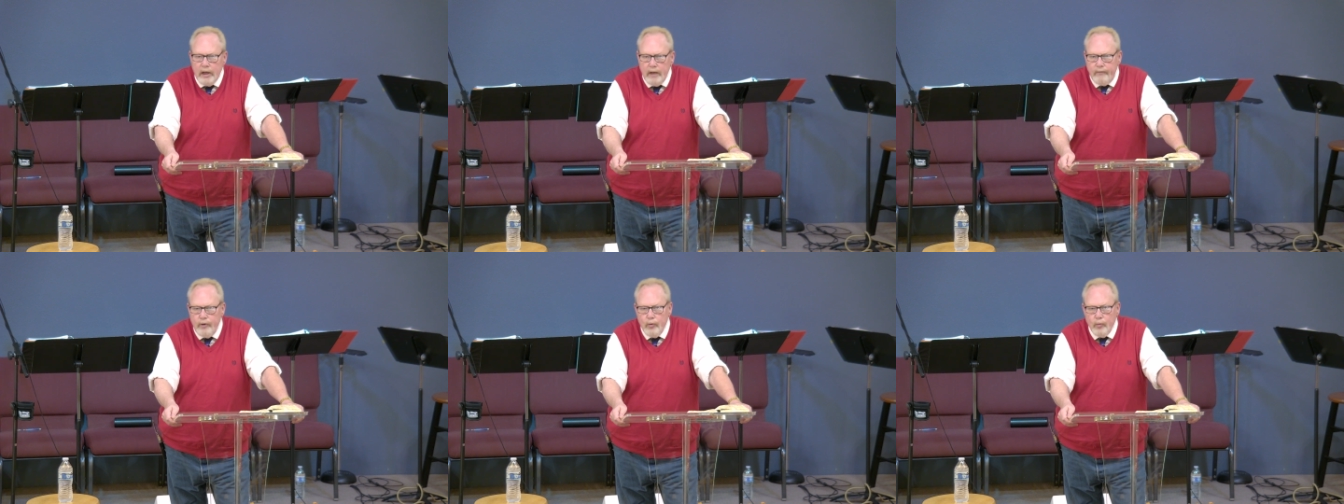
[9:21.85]

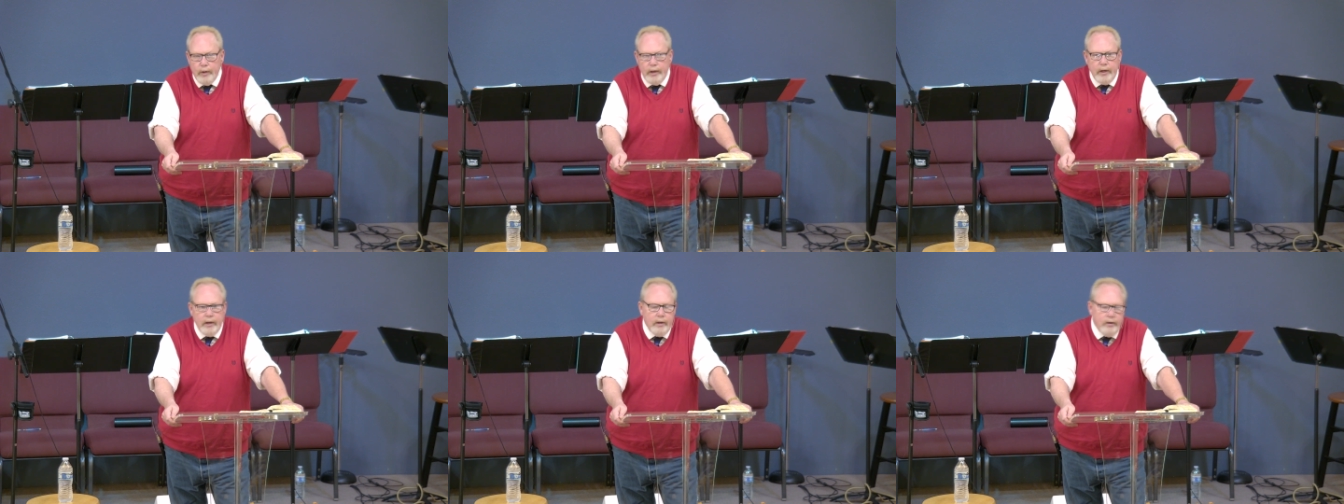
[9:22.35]
If you
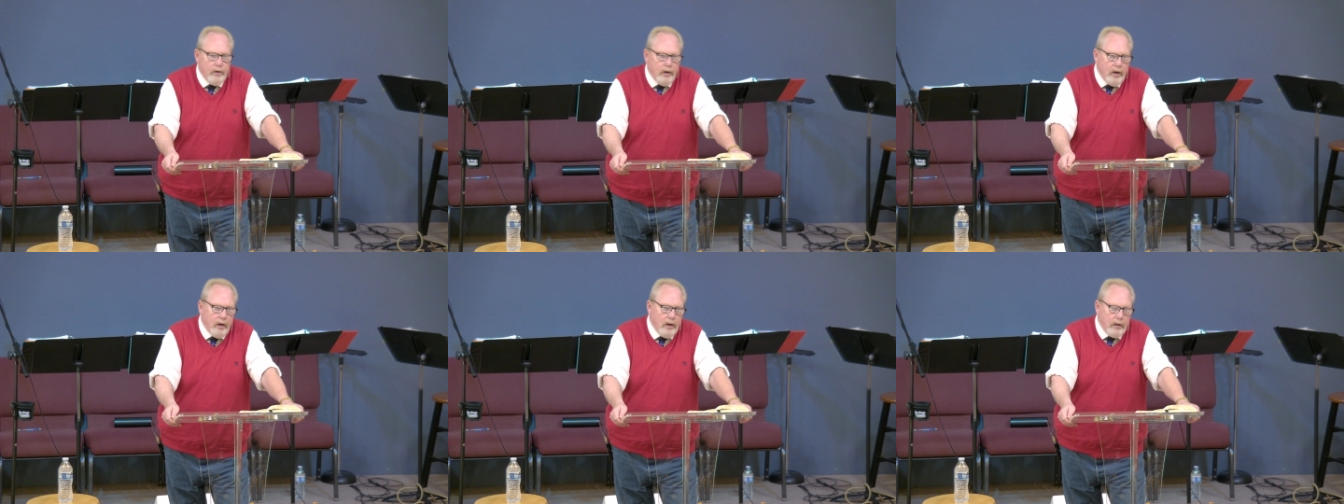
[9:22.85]
read,
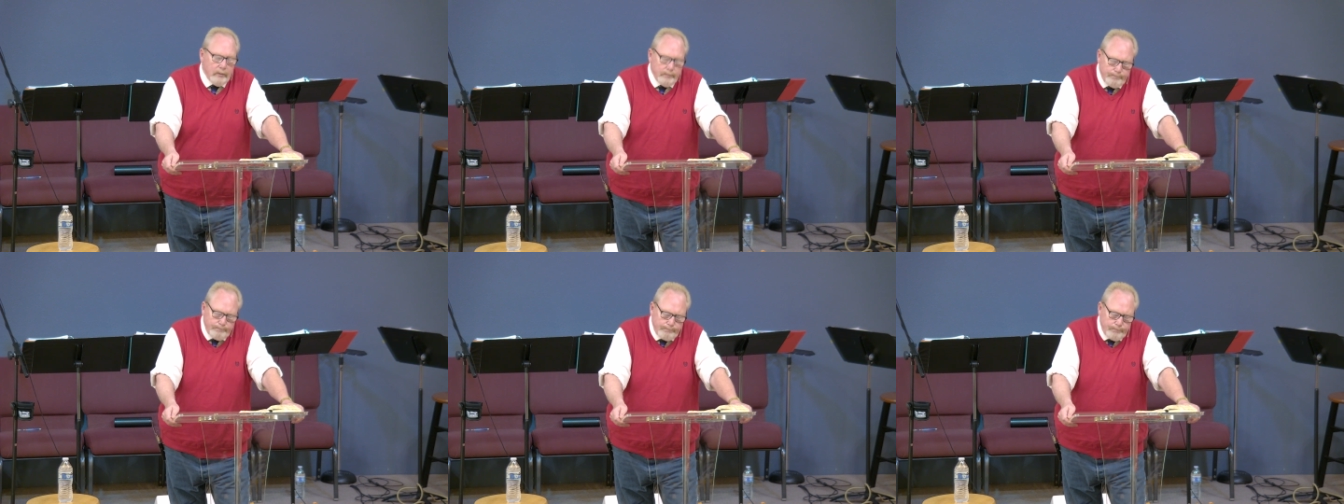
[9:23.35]
uh,
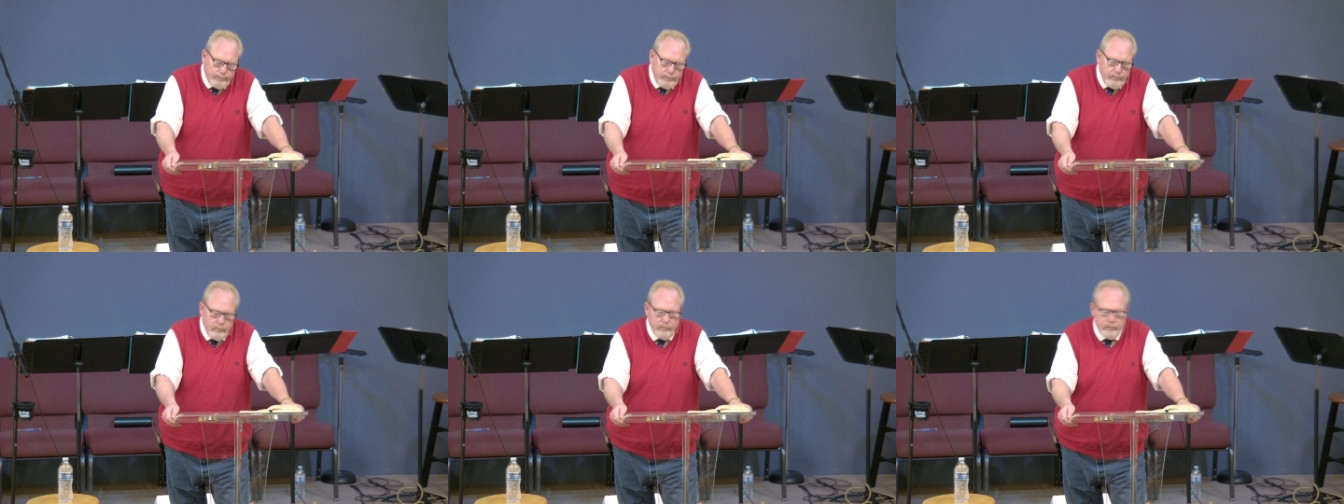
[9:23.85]

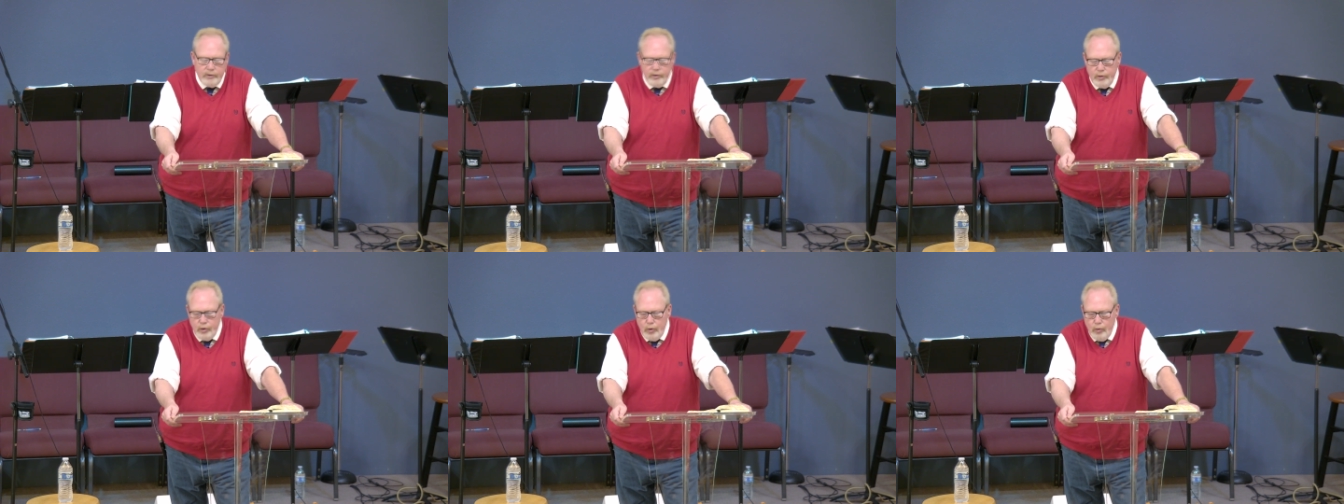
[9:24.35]

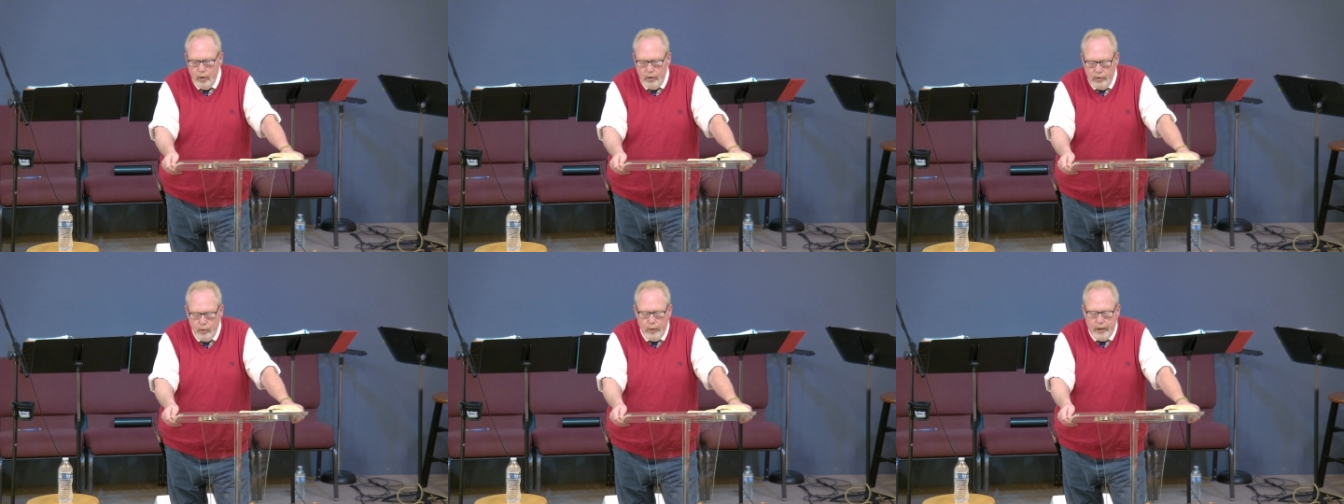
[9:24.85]
new, uh,
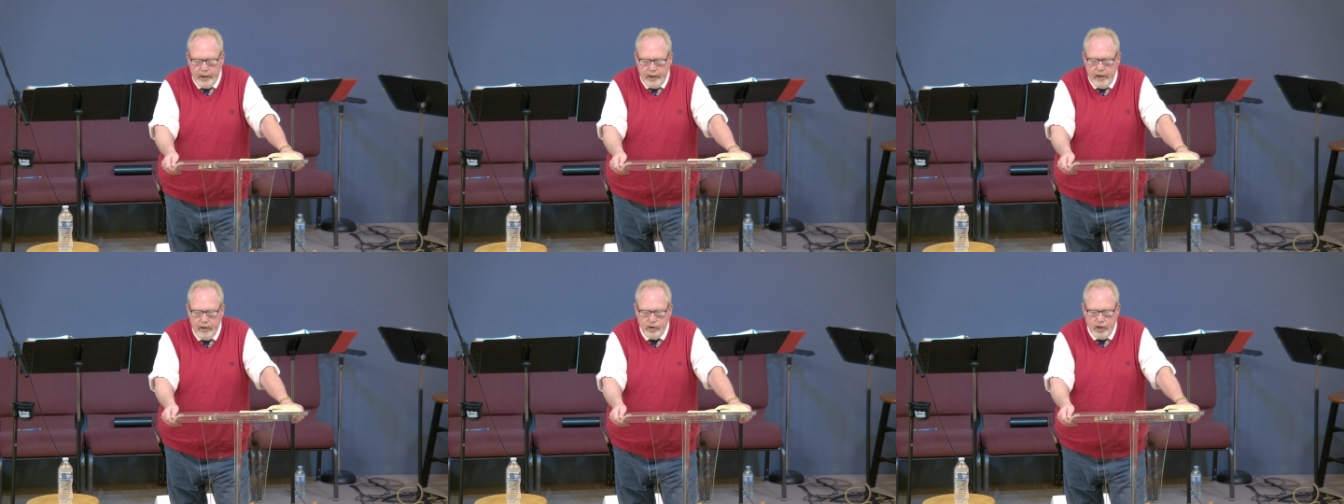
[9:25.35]
you read a
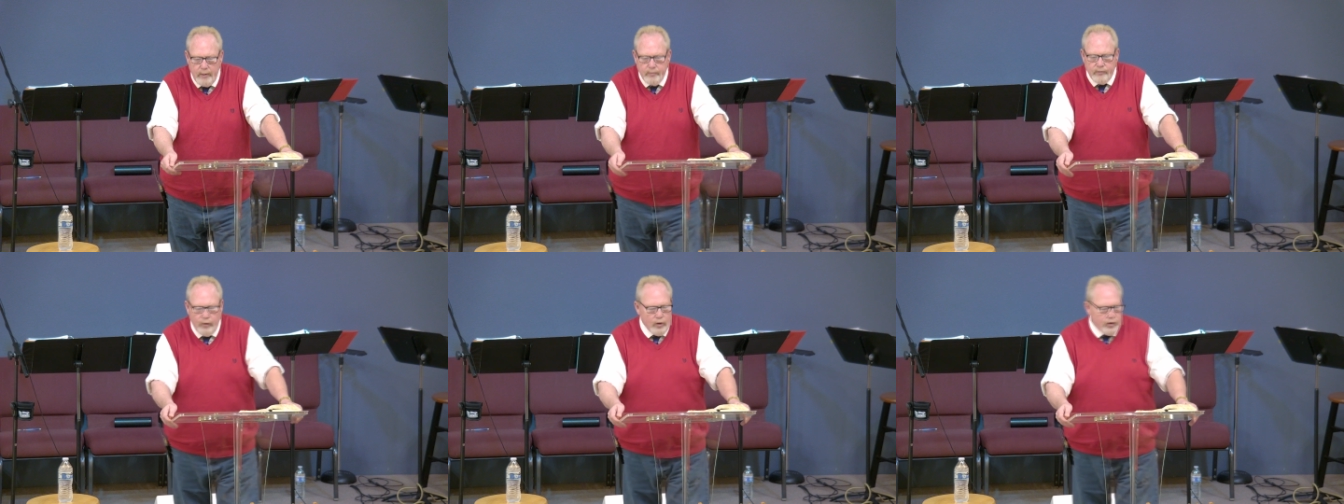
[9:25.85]
King
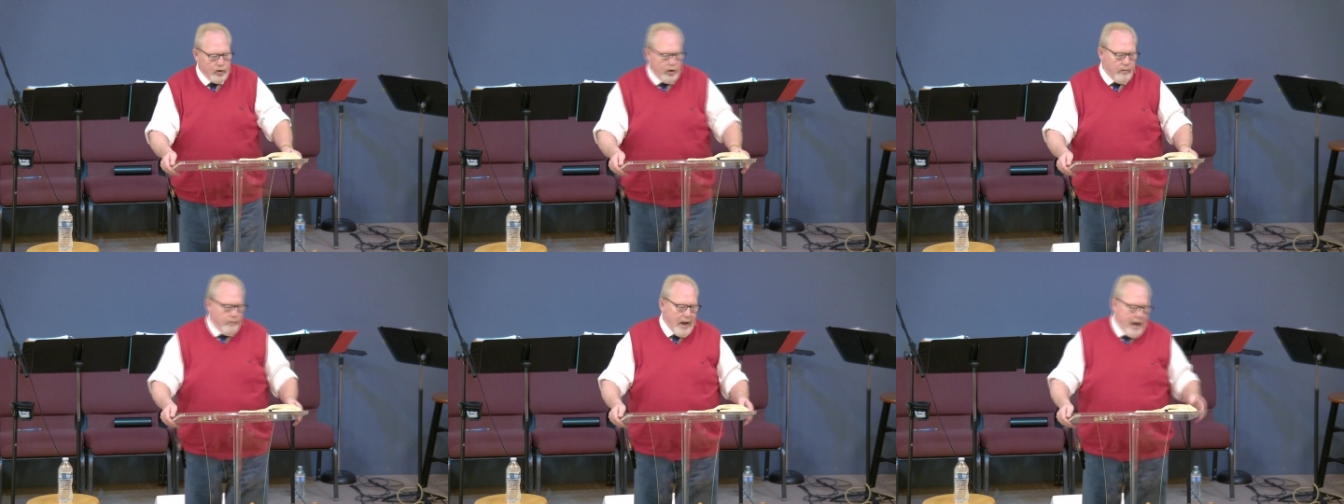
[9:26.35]
James version
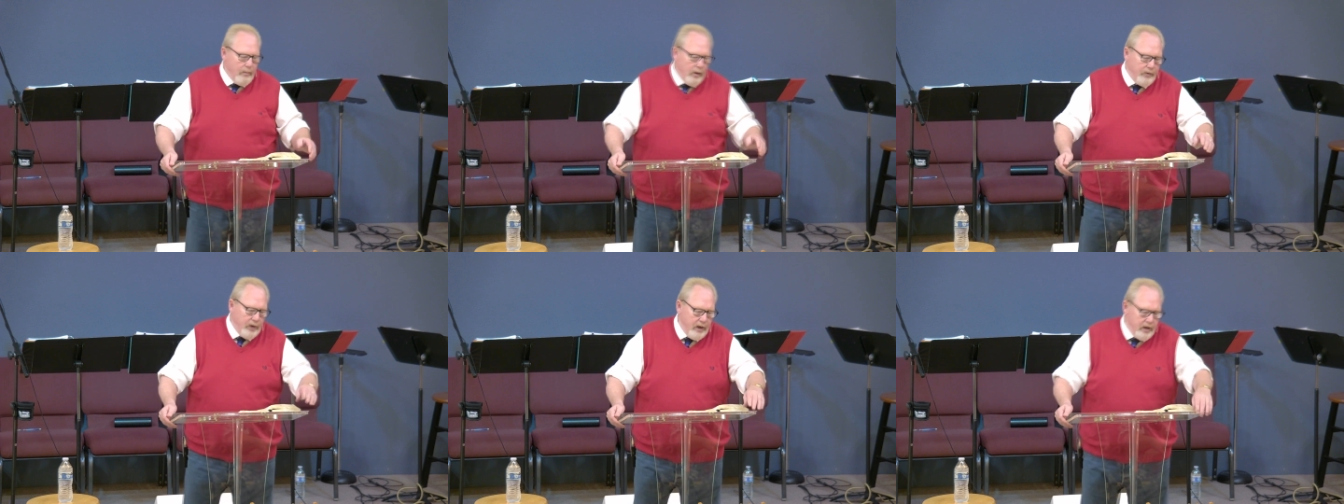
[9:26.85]
of the
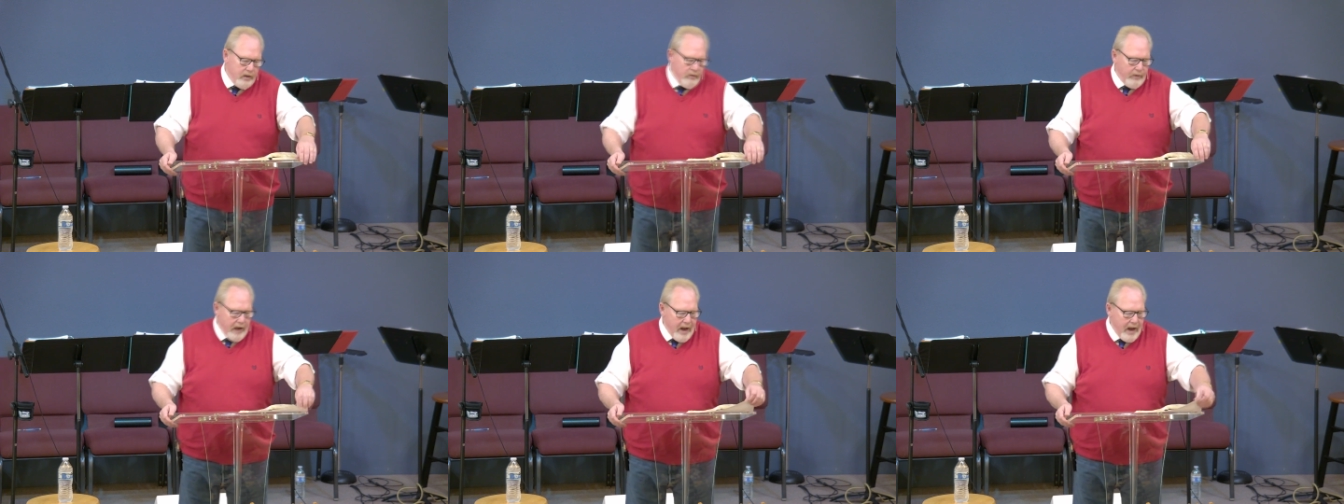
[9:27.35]
Bible at the end
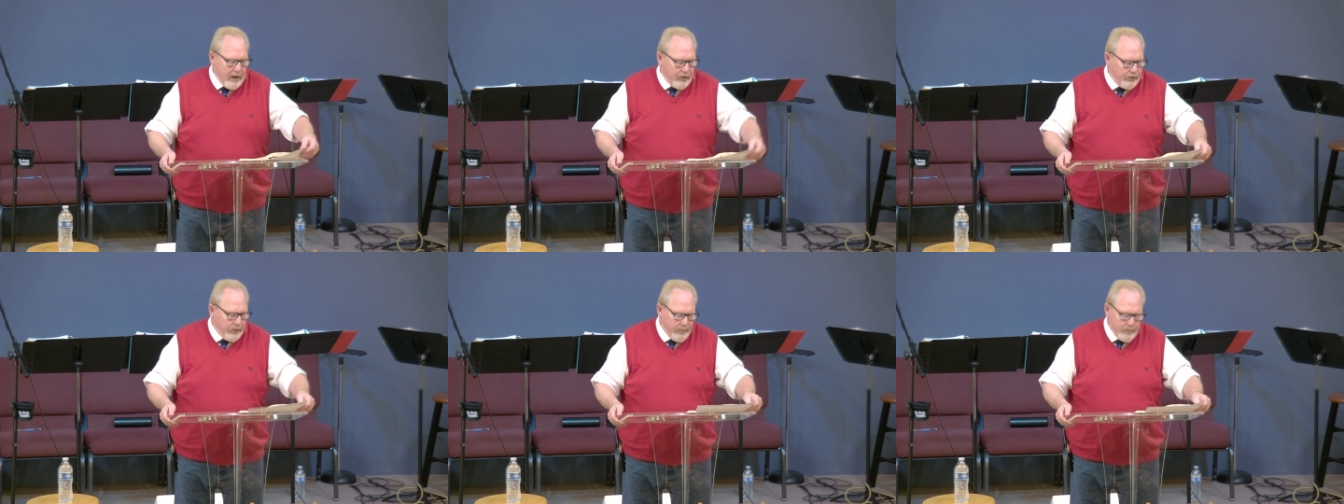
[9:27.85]
of
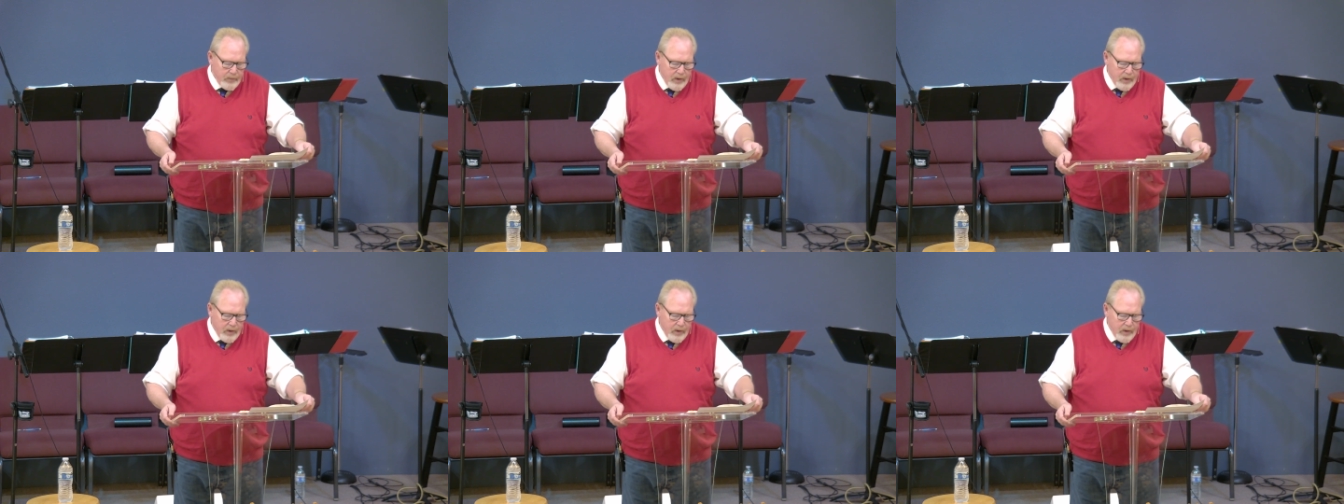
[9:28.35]
Acts,